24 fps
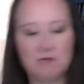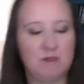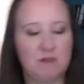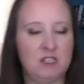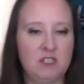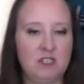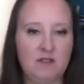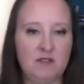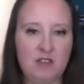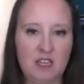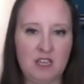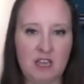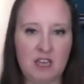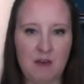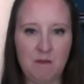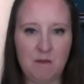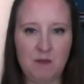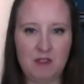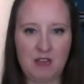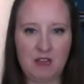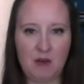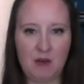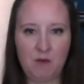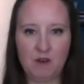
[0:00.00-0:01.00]
much of it yet,
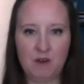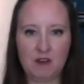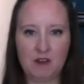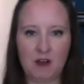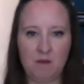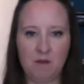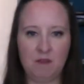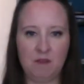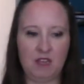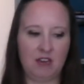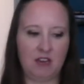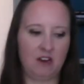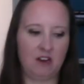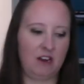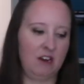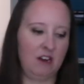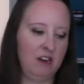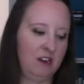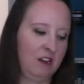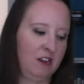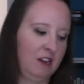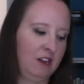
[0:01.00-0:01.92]
but that will come later.